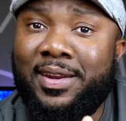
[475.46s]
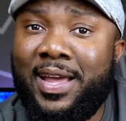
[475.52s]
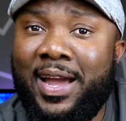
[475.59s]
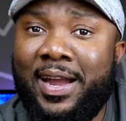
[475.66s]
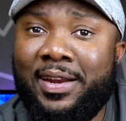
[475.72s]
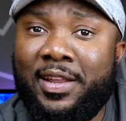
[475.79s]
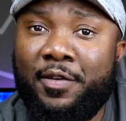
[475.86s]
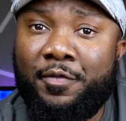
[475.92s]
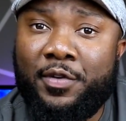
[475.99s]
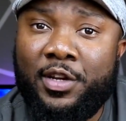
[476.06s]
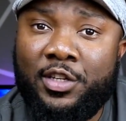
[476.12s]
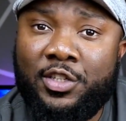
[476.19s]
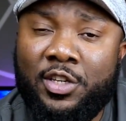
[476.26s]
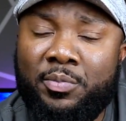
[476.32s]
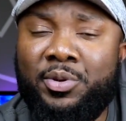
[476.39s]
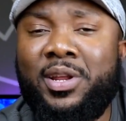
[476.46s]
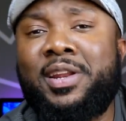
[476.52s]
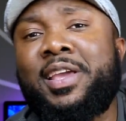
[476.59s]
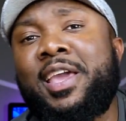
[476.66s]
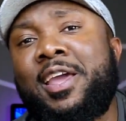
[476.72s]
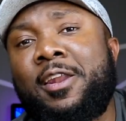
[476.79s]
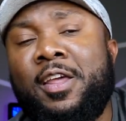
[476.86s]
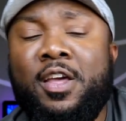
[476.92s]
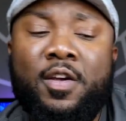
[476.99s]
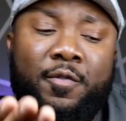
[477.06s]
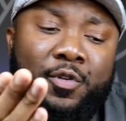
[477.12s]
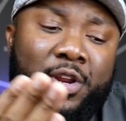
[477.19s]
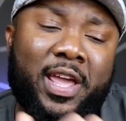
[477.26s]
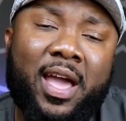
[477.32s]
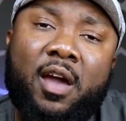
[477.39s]
in high definition. But then again,
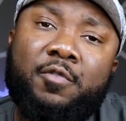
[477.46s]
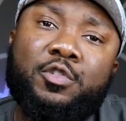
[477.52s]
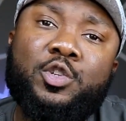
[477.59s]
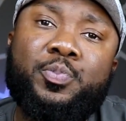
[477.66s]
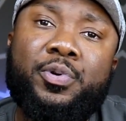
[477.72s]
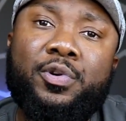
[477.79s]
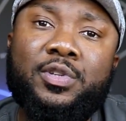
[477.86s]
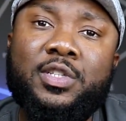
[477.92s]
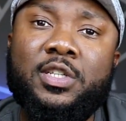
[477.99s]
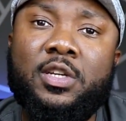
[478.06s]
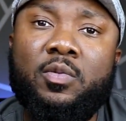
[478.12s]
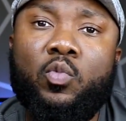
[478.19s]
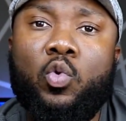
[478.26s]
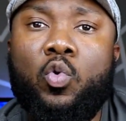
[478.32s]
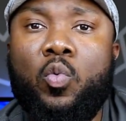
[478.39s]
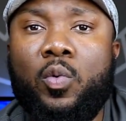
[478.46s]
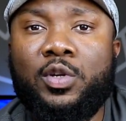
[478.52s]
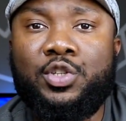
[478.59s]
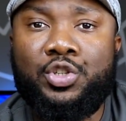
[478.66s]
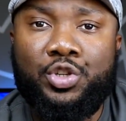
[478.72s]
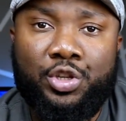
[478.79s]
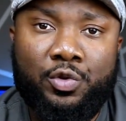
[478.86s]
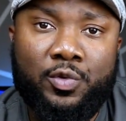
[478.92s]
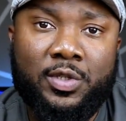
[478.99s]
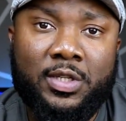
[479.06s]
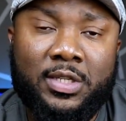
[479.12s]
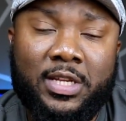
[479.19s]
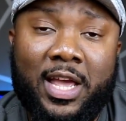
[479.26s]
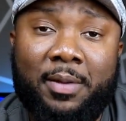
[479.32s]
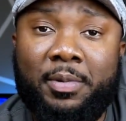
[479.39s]
for the average person who wants to use
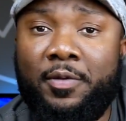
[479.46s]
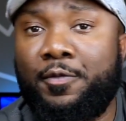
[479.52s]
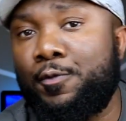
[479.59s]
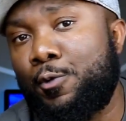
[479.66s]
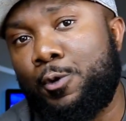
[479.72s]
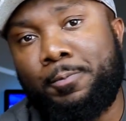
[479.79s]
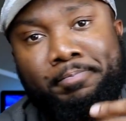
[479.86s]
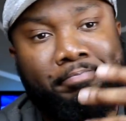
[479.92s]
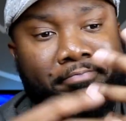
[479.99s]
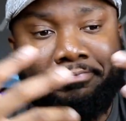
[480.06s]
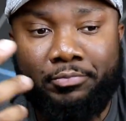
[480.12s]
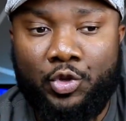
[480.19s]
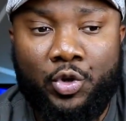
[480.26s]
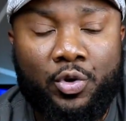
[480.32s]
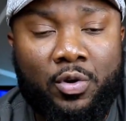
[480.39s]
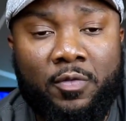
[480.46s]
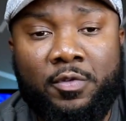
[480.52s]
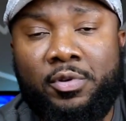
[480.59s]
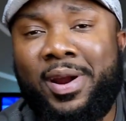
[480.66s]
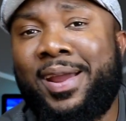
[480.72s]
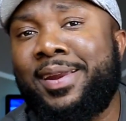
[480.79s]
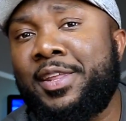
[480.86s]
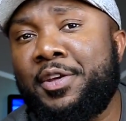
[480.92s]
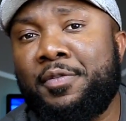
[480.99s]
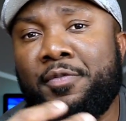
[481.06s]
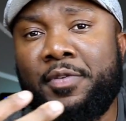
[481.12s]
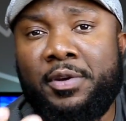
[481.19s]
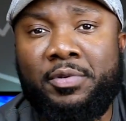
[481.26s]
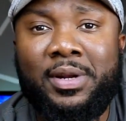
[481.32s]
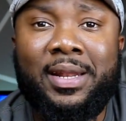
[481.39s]
this tablet for a variety of
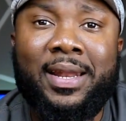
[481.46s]
very